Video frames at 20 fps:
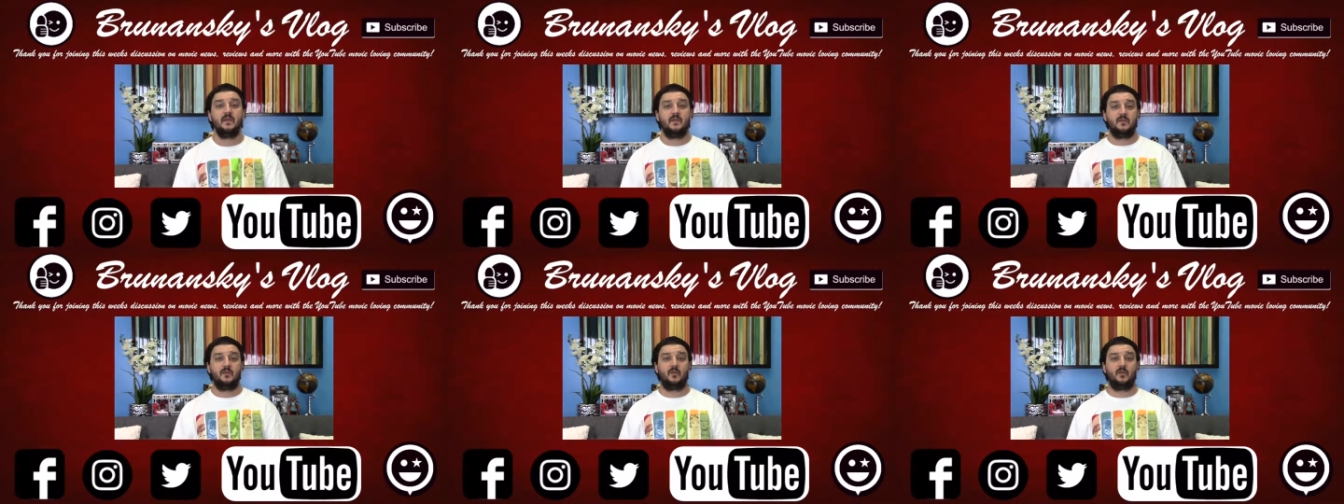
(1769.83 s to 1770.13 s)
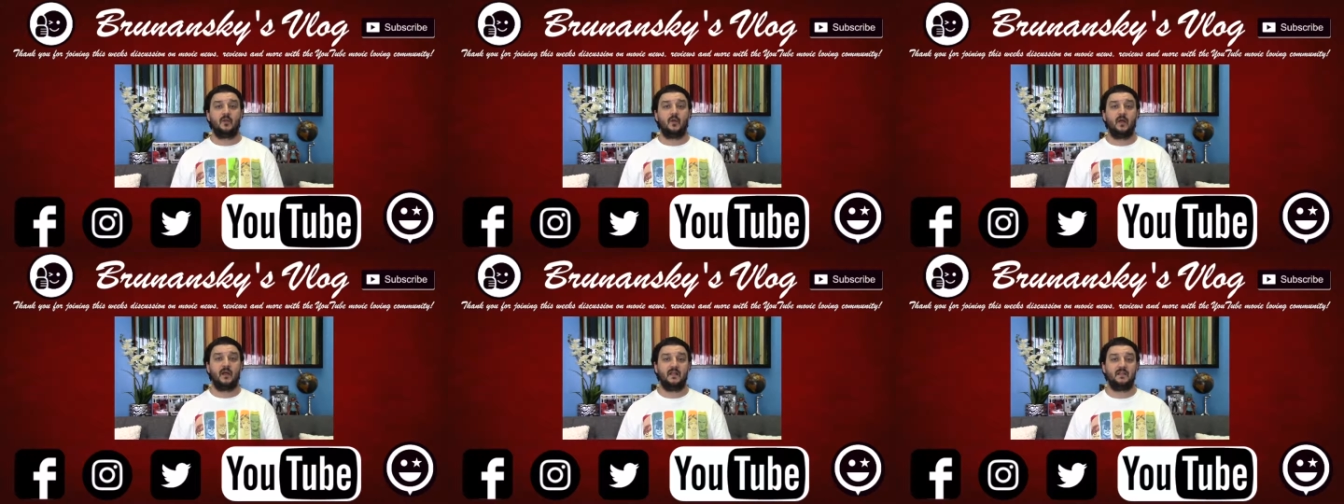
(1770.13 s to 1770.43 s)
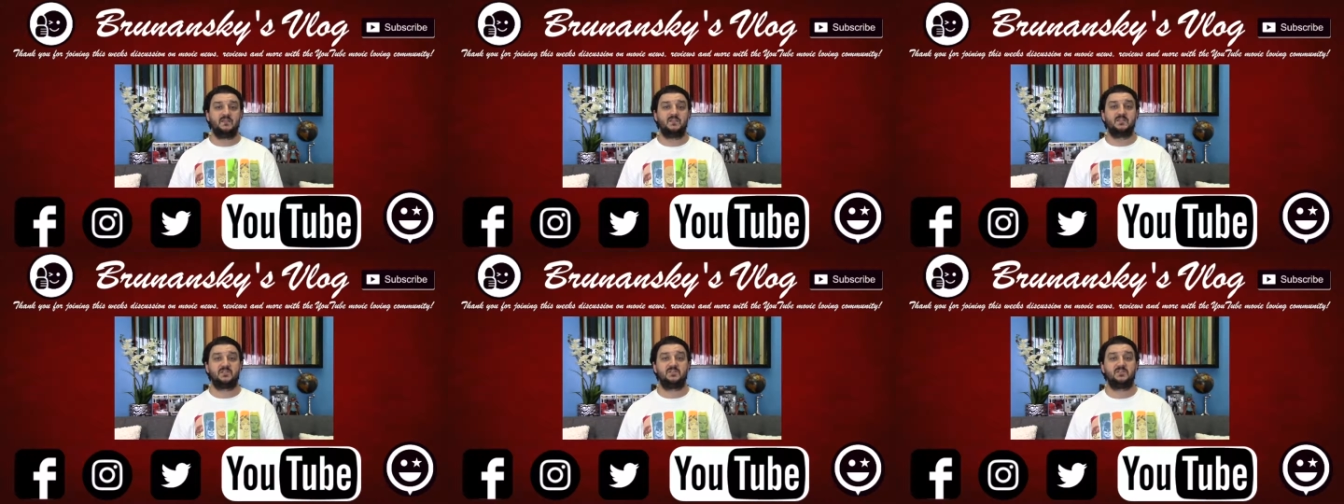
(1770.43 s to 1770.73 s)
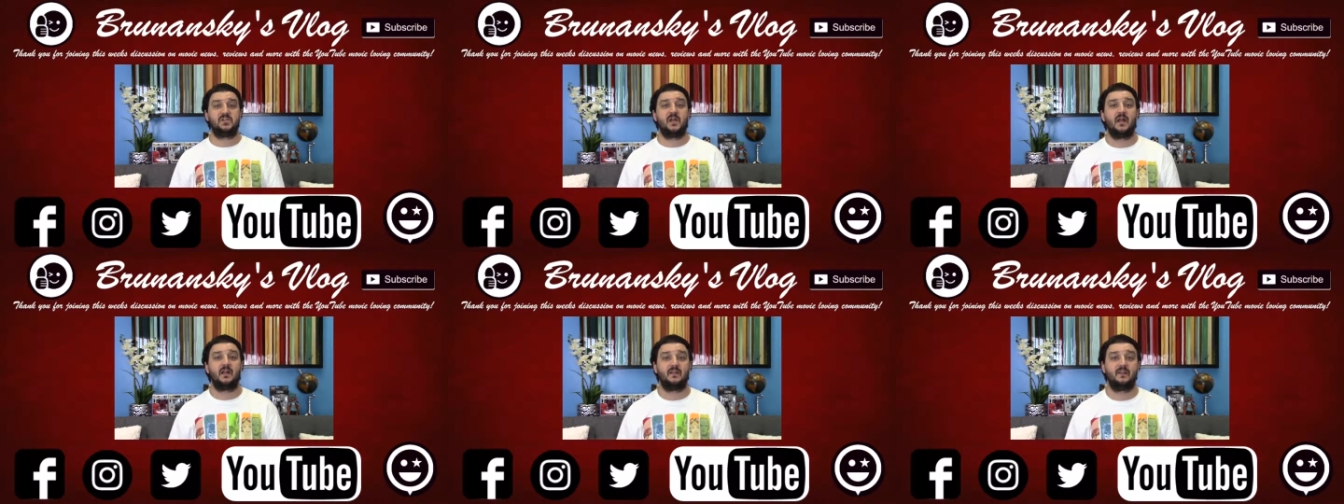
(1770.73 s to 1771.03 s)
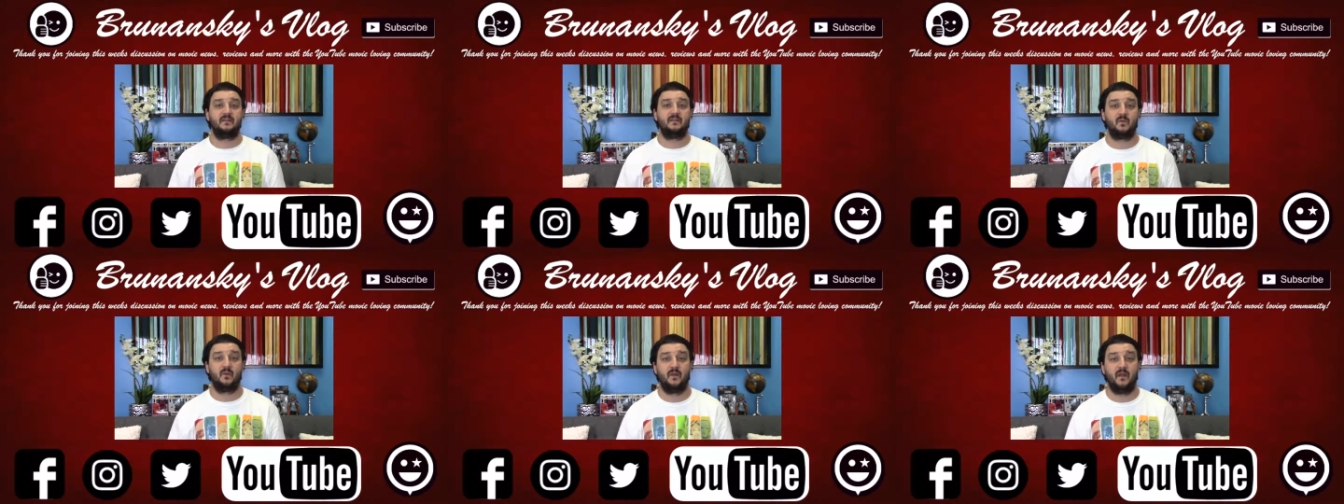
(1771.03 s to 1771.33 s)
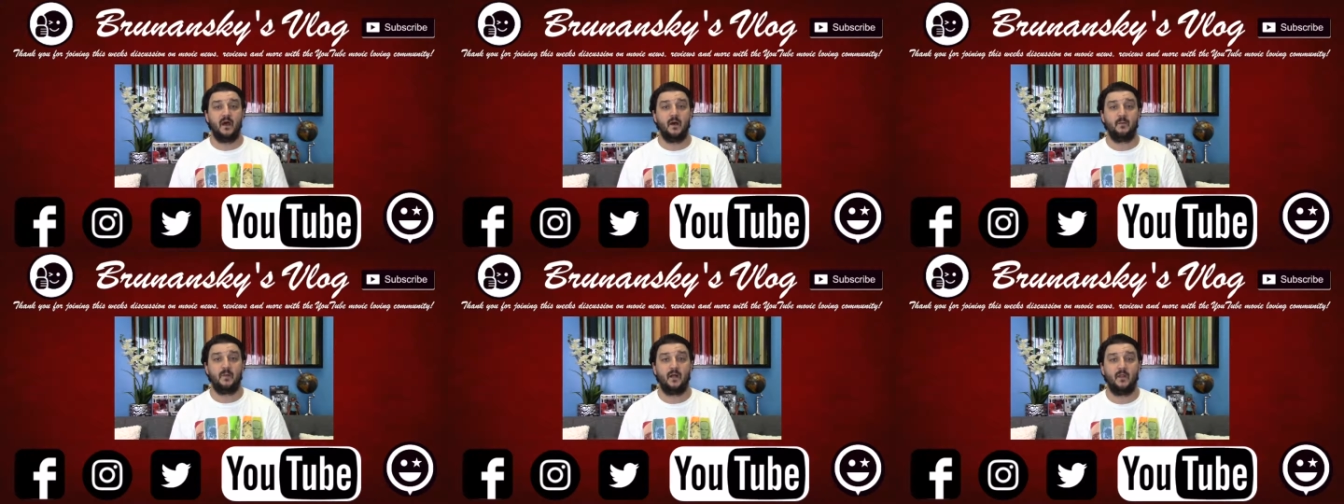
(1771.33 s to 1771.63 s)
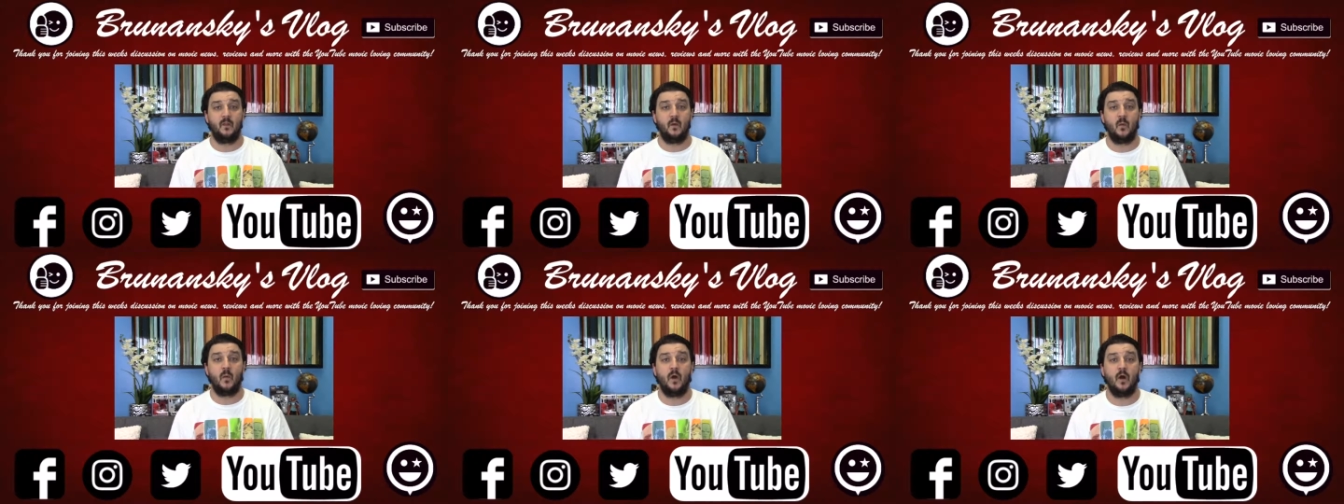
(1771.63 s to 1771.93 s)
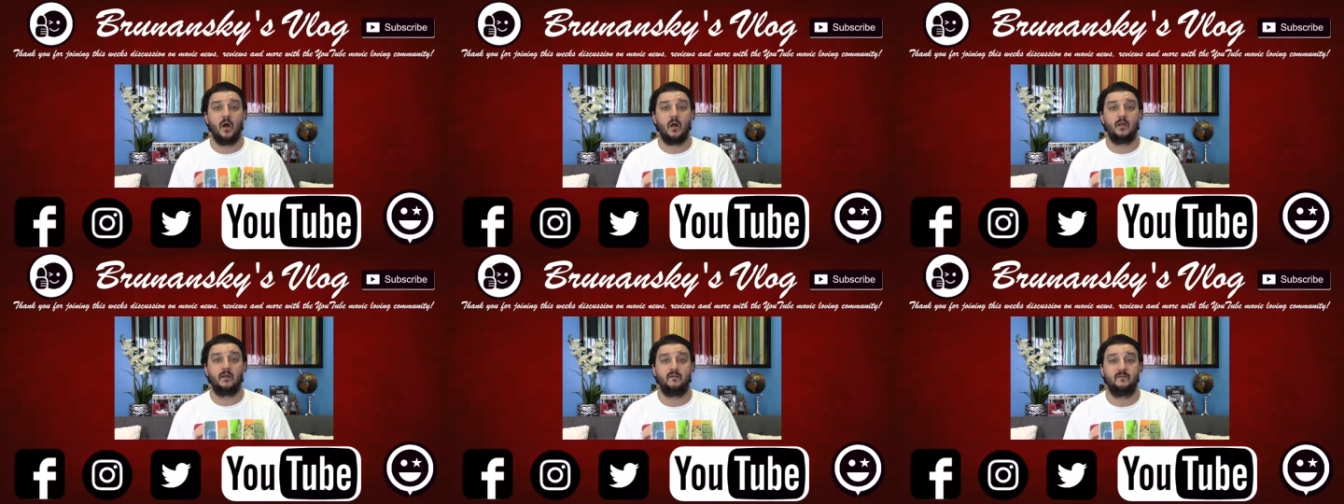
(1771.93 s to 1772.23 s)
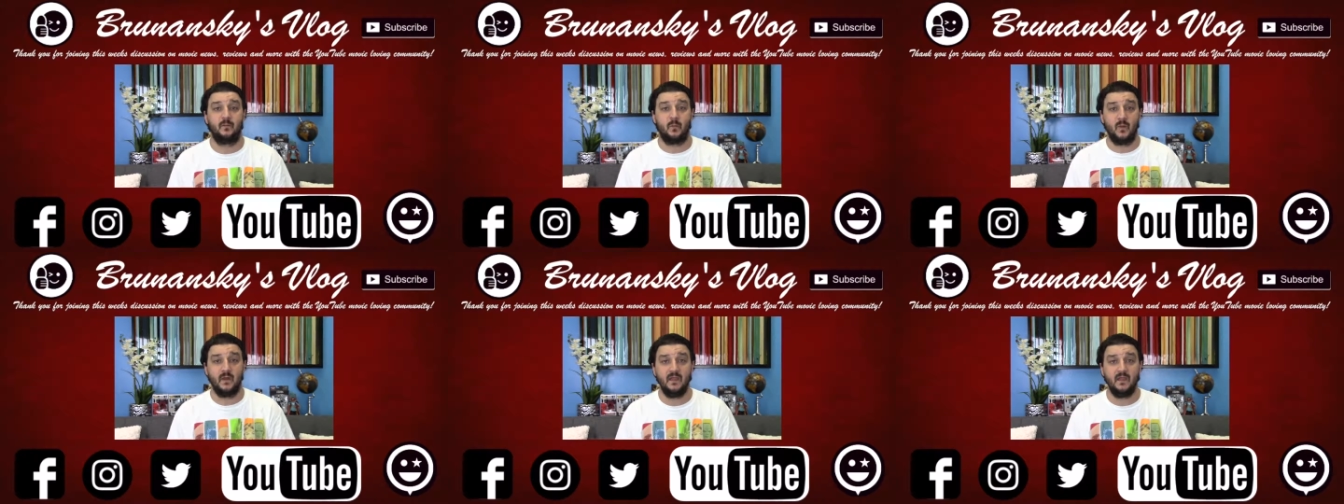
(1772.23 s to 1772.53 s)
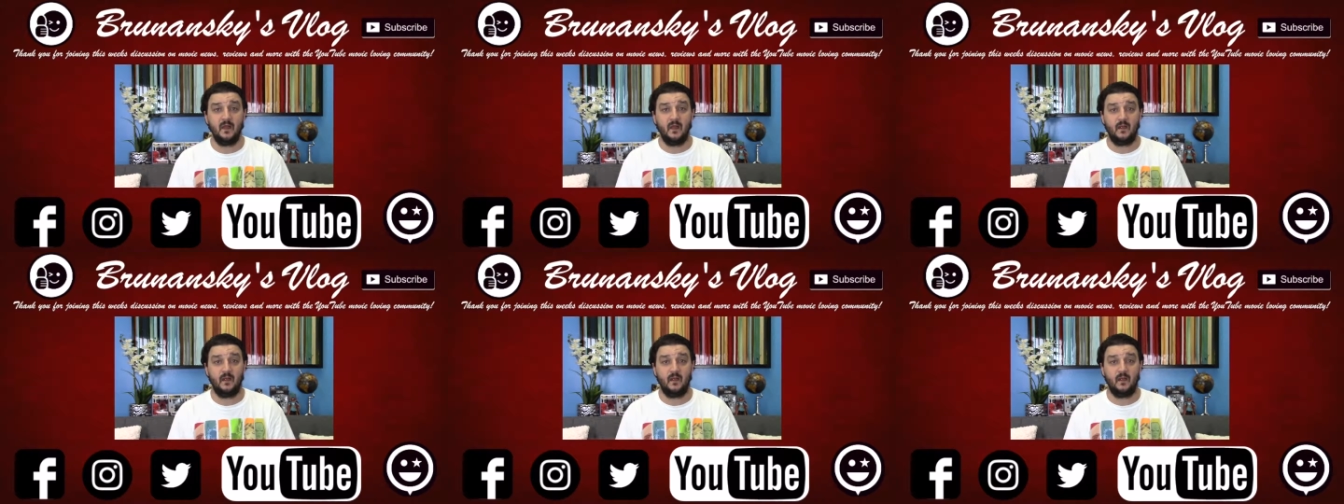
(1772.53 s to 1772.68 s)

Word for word: You can go ahead and just chalk this one up on the wall because we